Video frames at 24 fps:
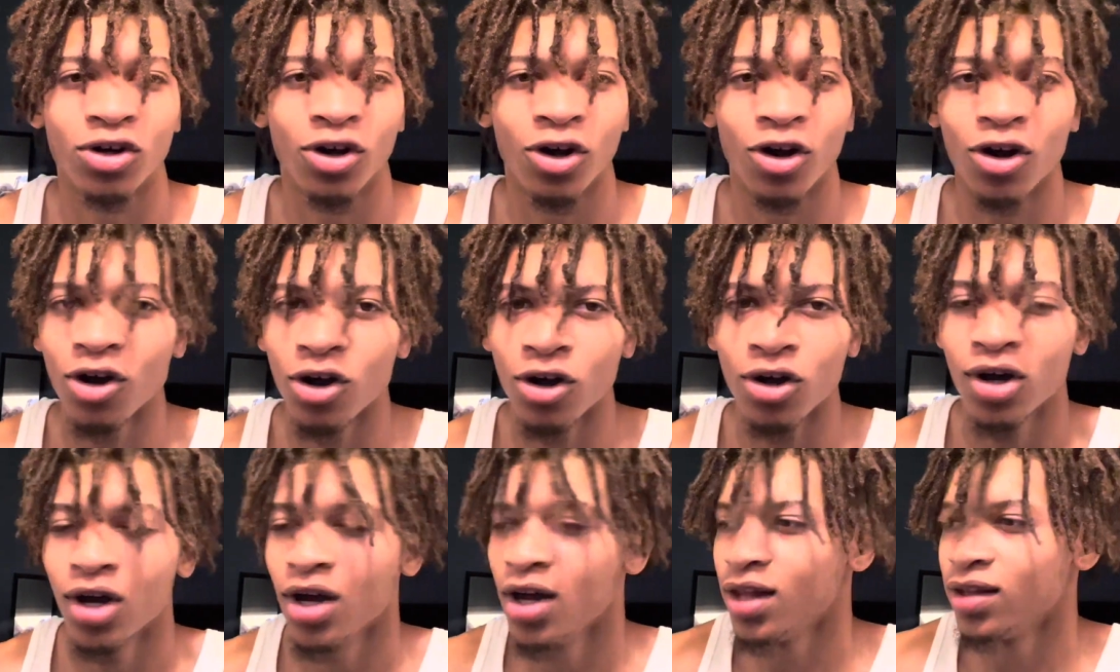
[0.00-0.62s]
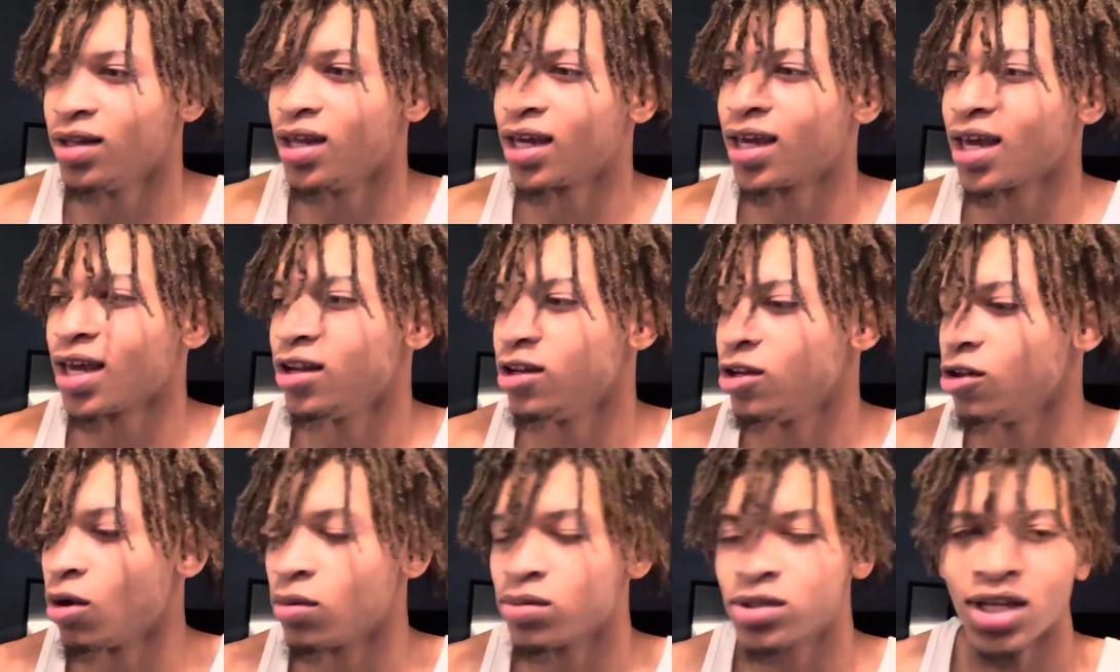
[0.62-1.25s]
girl that can't, you
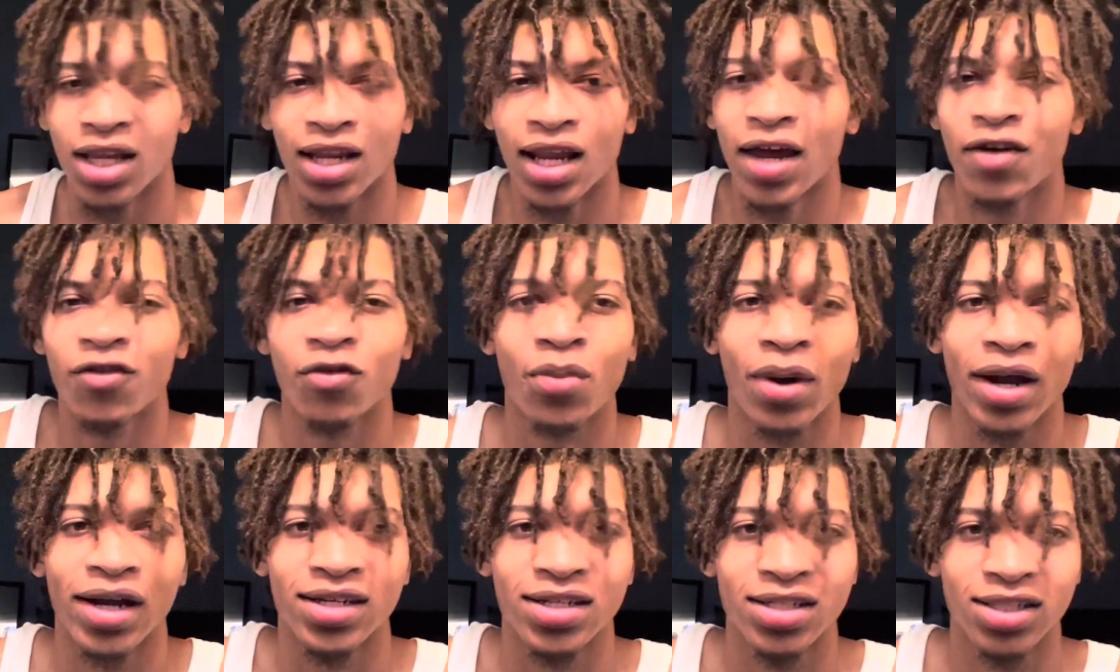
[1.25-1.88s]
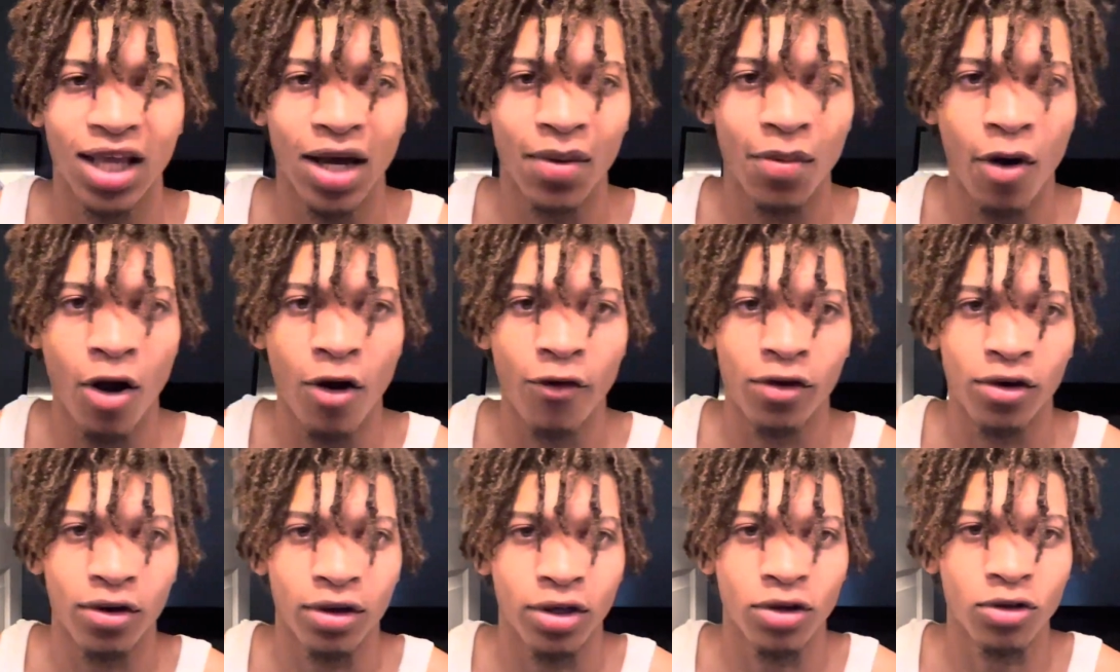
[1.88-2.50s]
know what I'm saying, that everybody step
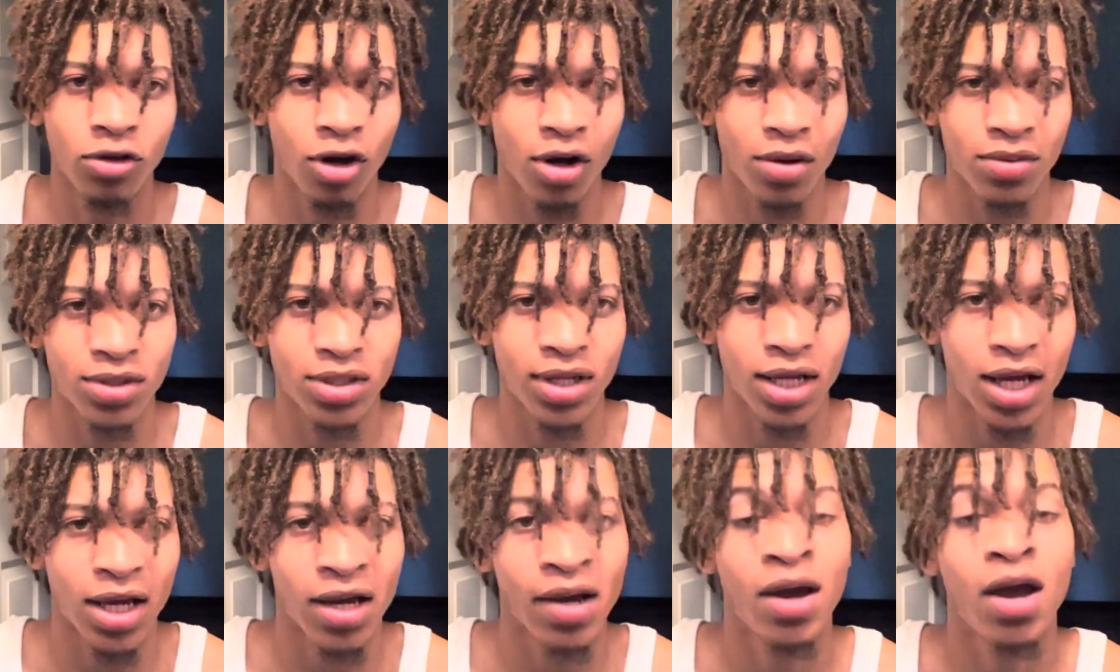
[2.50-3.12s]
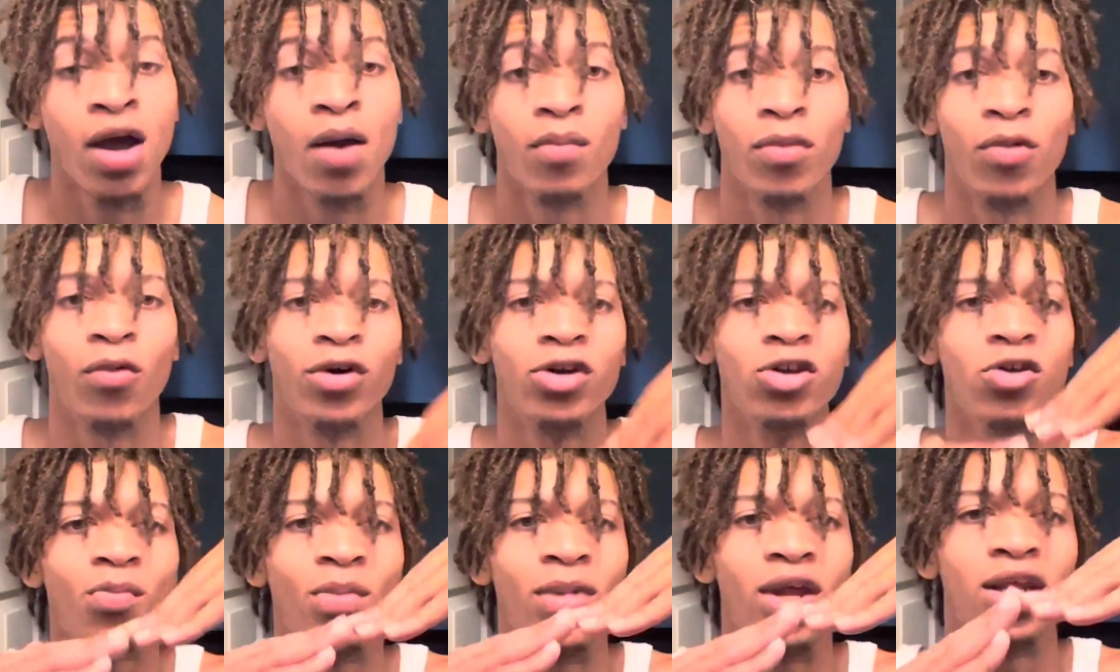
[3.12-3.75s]
over. You know what I'm saying? But when
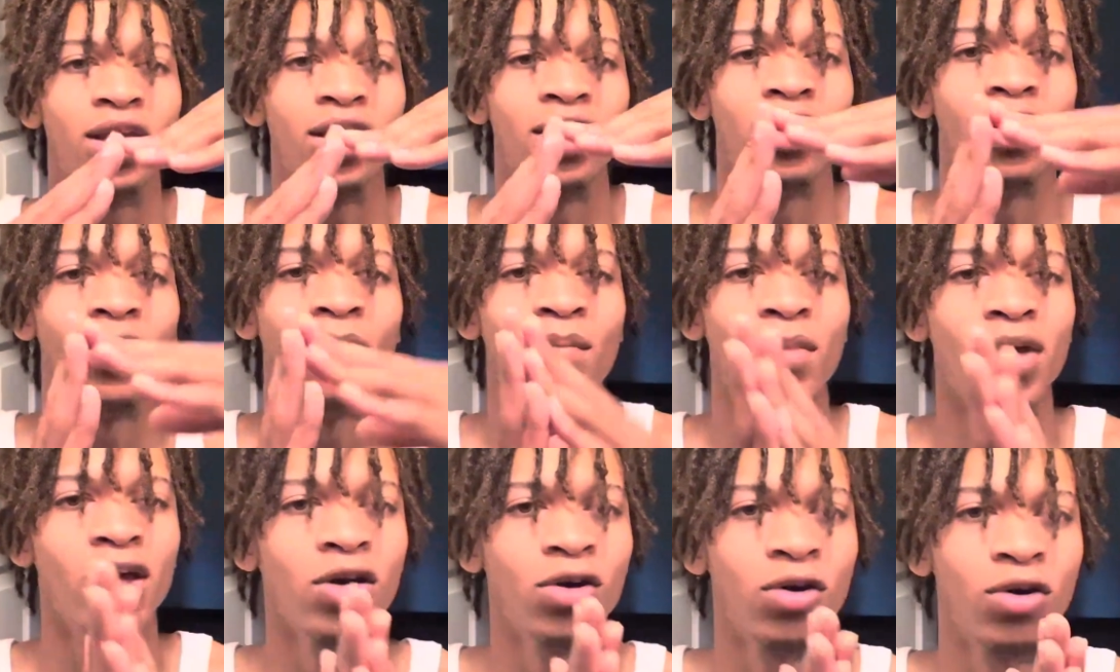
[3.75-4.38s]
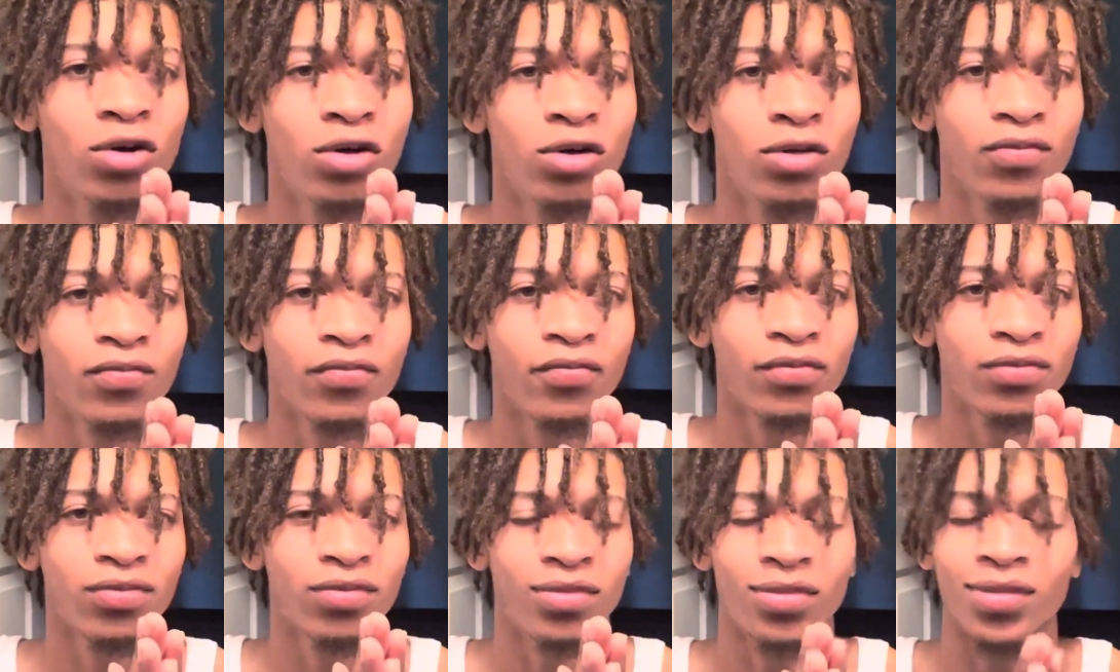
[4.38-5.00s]
you meet it in the middle,
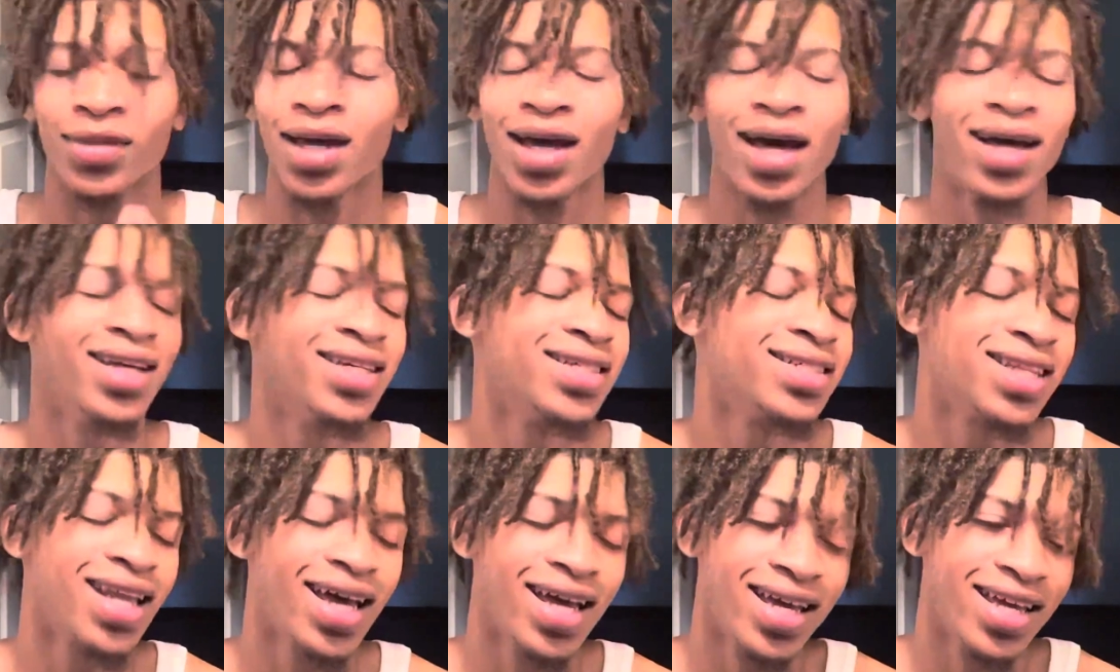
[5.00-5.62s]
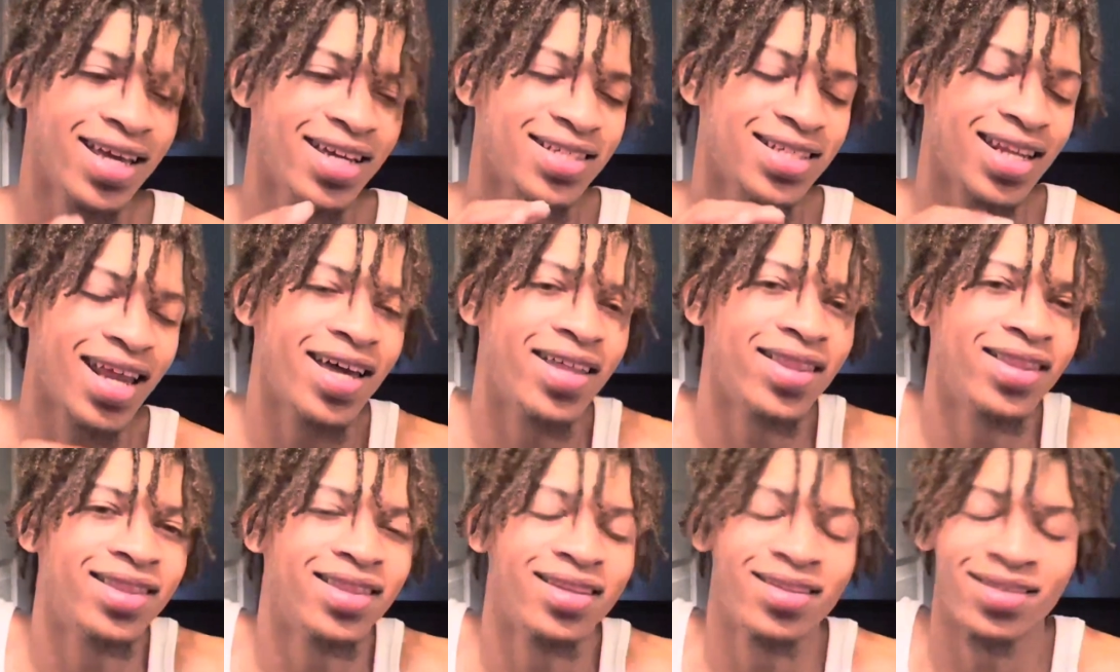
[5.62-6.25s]
it's like you